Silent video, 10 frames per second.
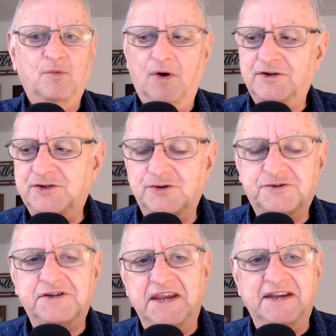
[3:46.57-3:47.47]
what you're
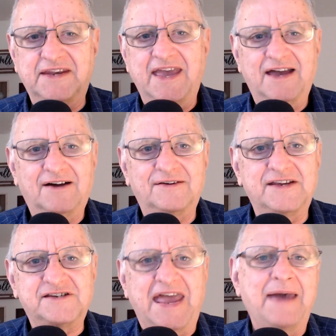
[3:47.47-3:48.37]
seeing now
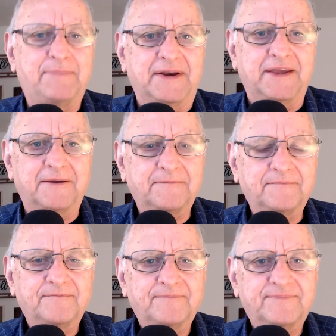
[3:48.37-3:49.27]
is happening.
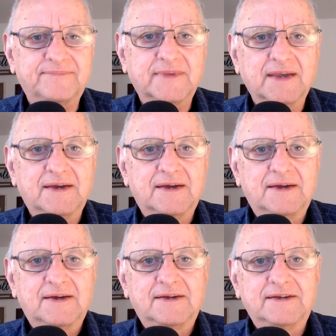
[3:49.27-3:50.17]

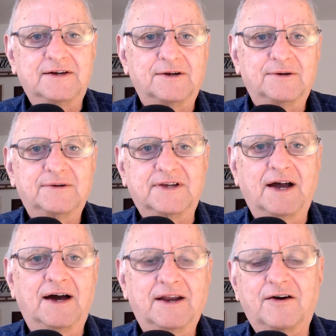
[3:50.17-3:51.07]
You know,
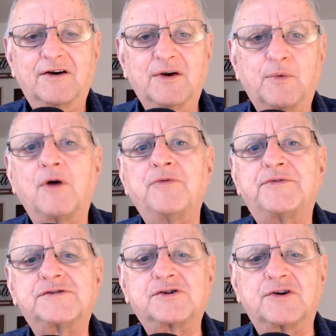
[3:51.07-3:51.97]
God already wrote
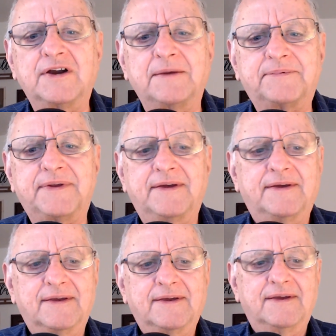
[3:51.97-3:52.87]
the script,
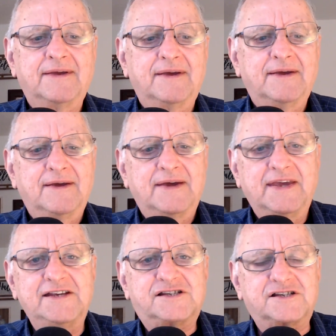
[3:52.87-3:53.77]

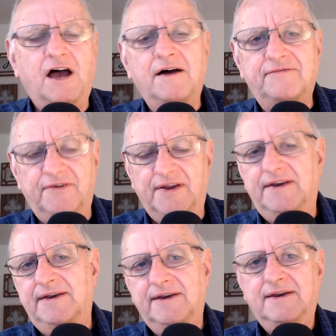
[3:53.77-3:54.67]
He's
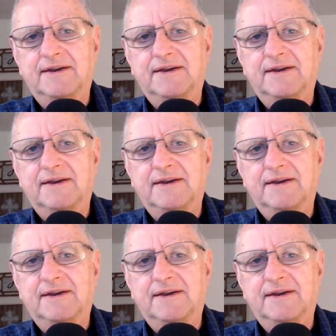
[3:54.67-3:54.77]
sovereign.